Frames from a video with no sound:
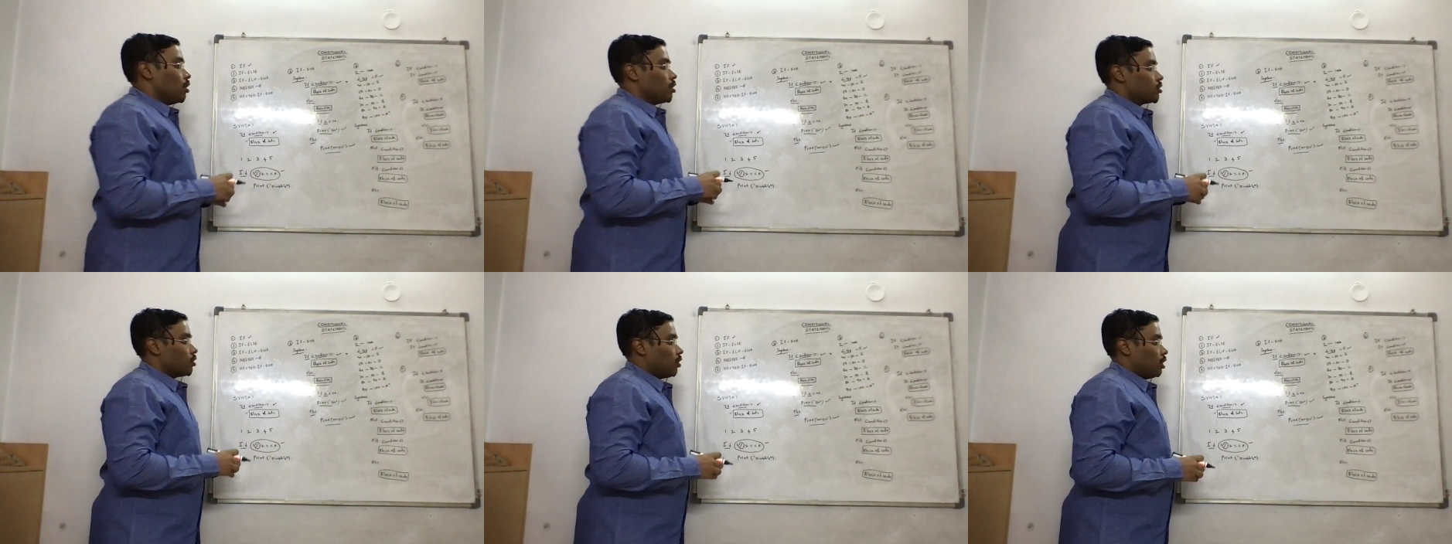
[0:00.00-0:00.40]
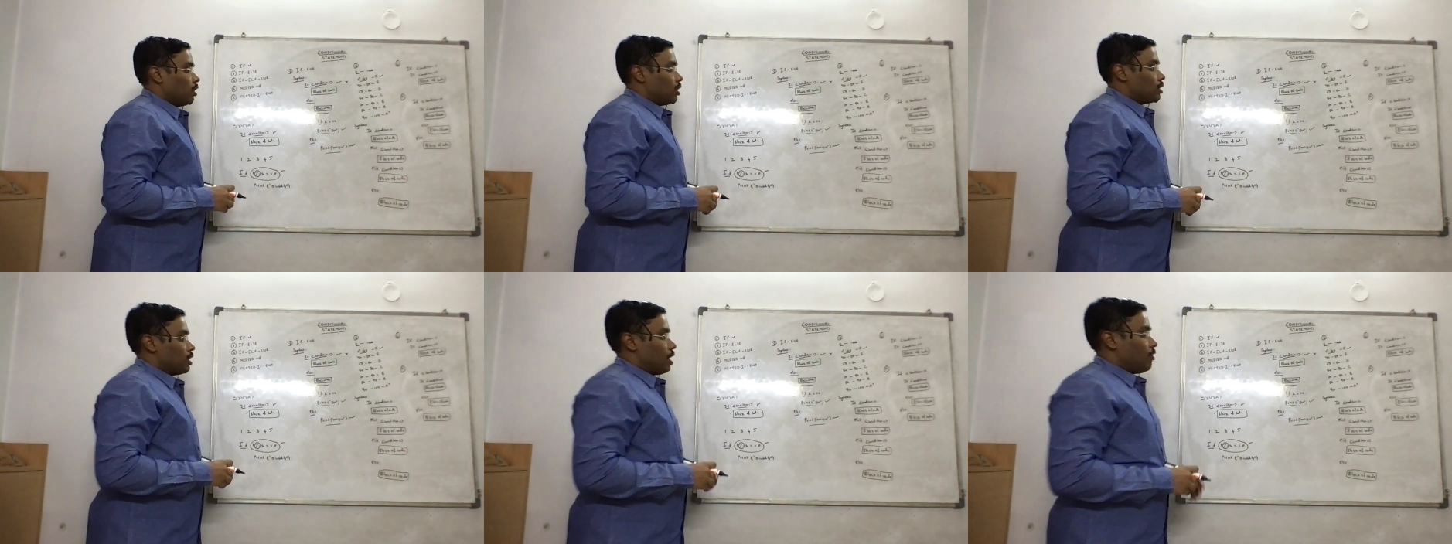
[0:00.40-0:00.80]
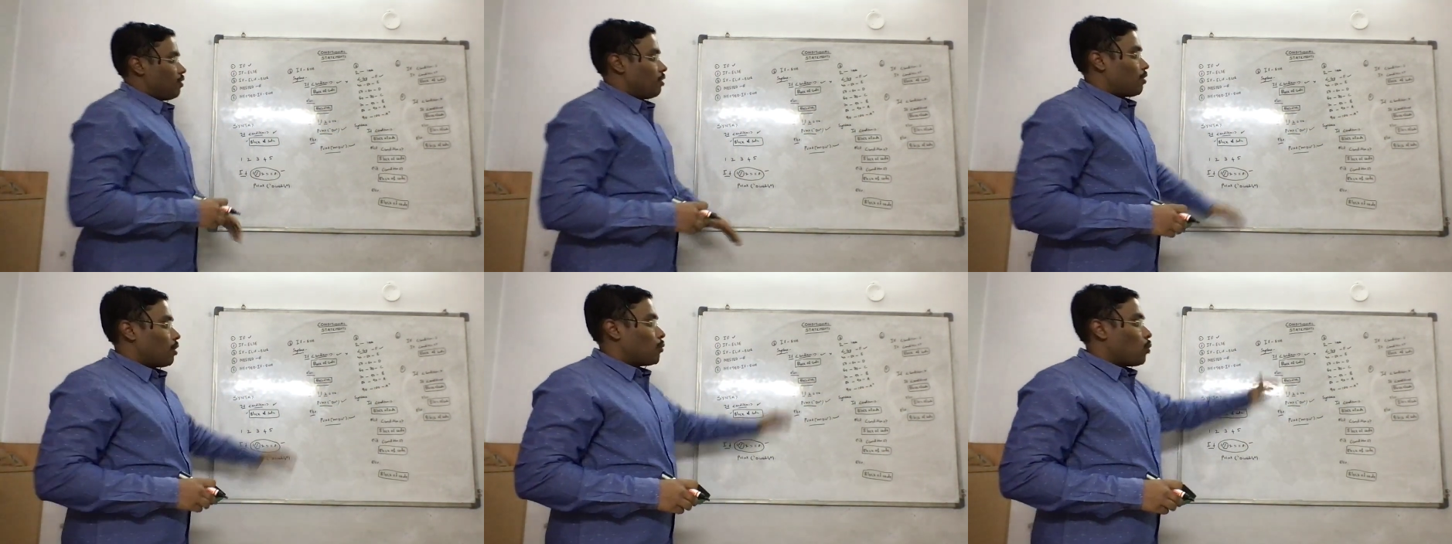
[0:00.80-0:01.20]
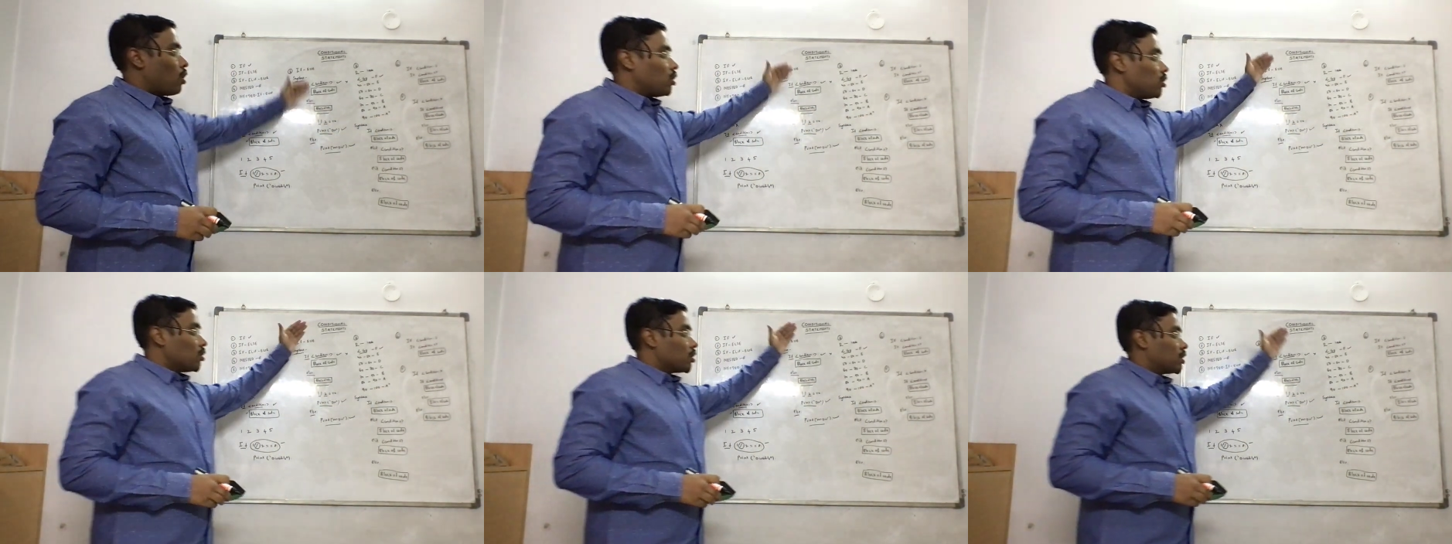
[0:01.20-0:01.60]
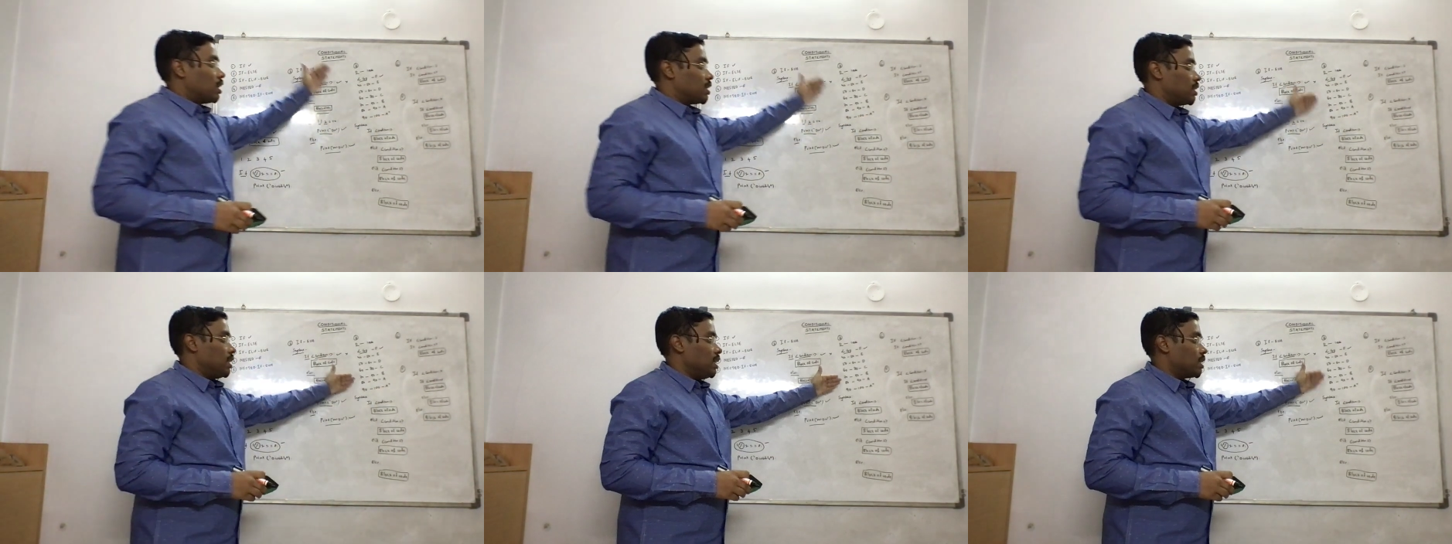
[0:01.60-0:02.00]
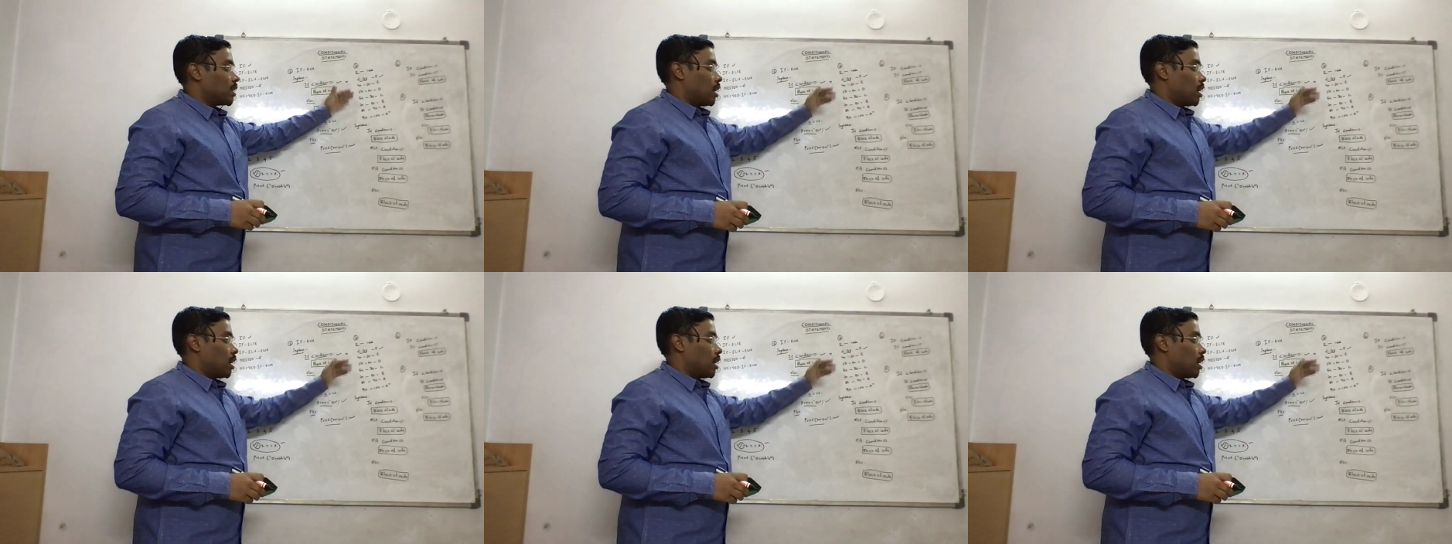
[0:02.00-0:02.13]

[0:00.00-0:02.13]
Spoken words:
So in the same way, if I want to test these